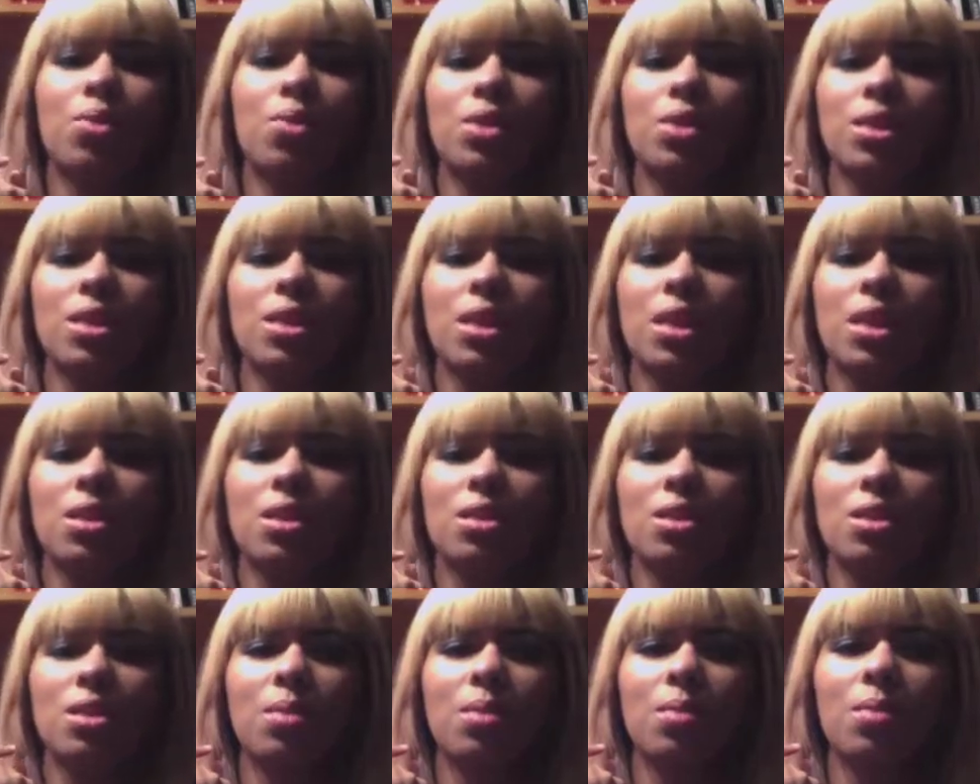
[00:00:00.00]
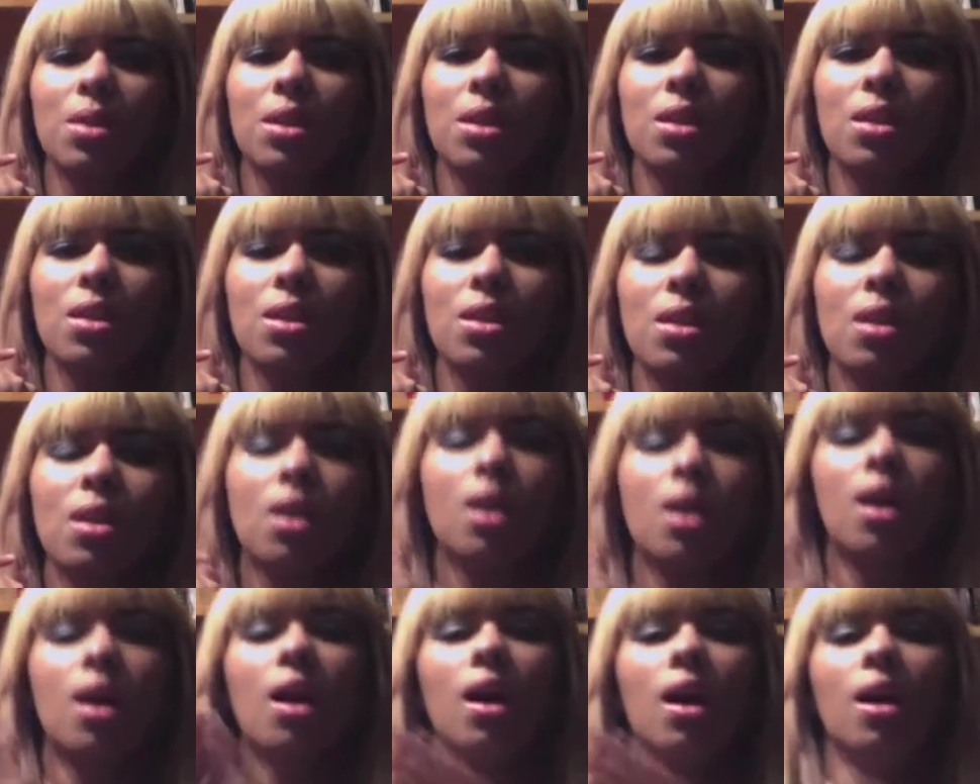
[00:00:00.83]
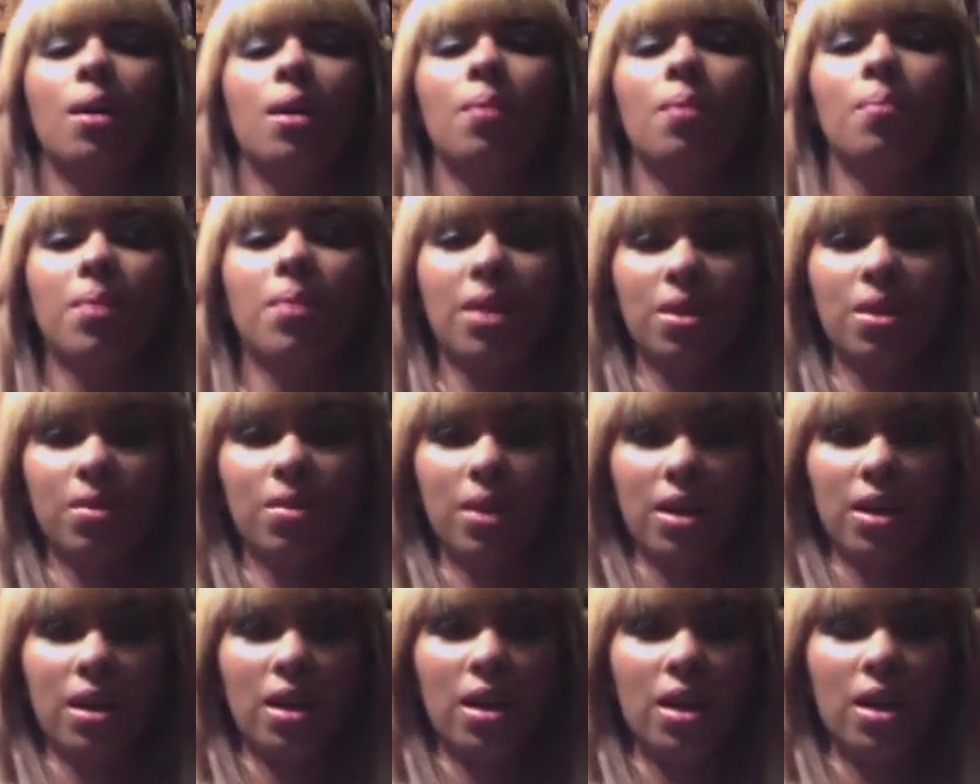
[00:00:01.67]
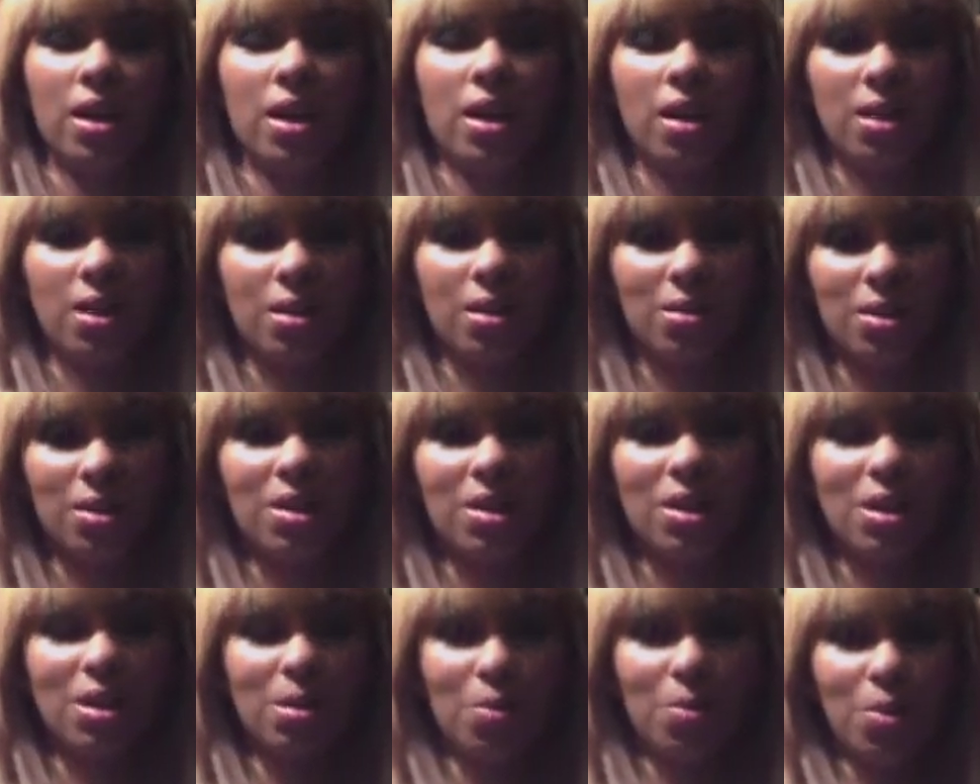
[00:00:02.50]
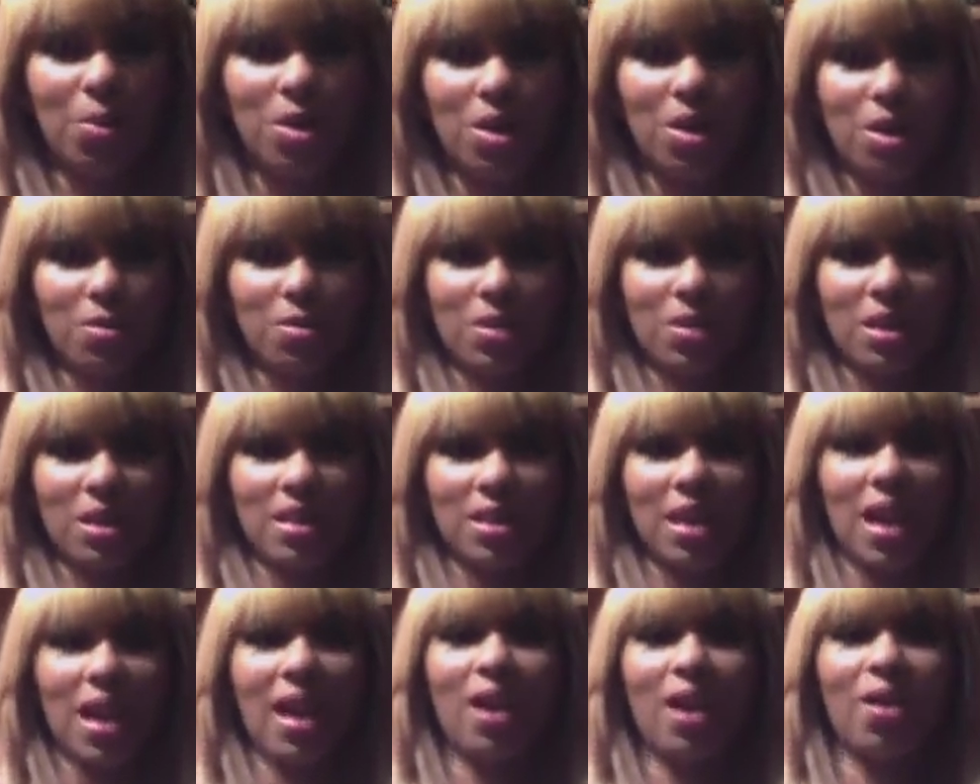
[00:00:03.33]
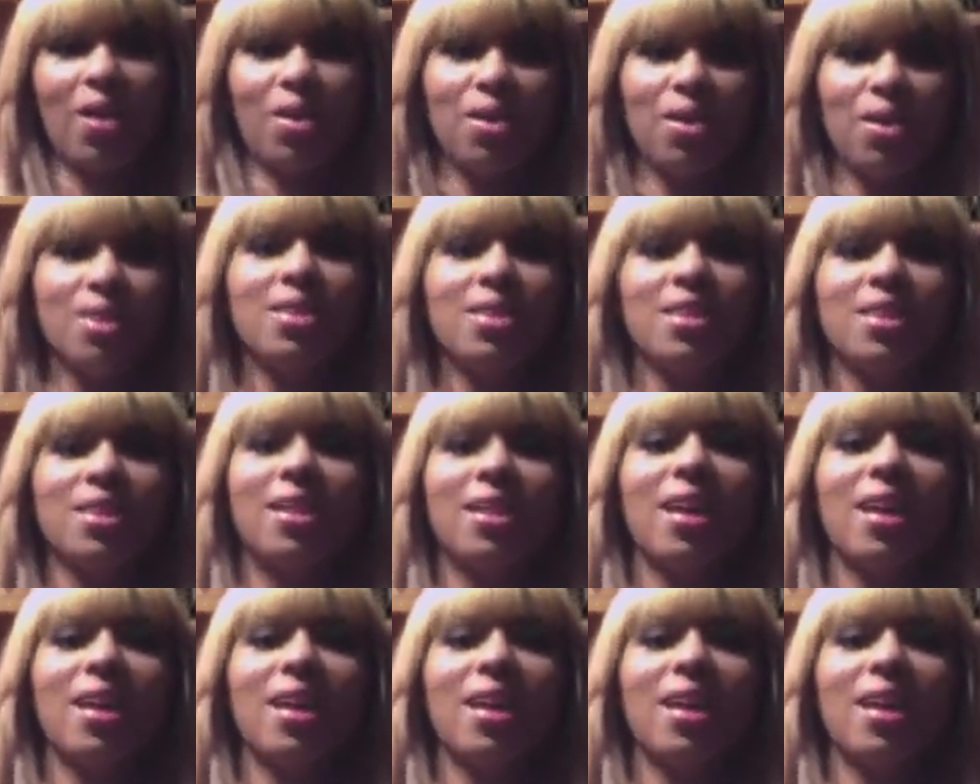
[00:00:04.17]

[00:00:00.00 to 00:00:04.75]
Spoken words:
Princess or something. But anyway, the reason it's important is because I altered it.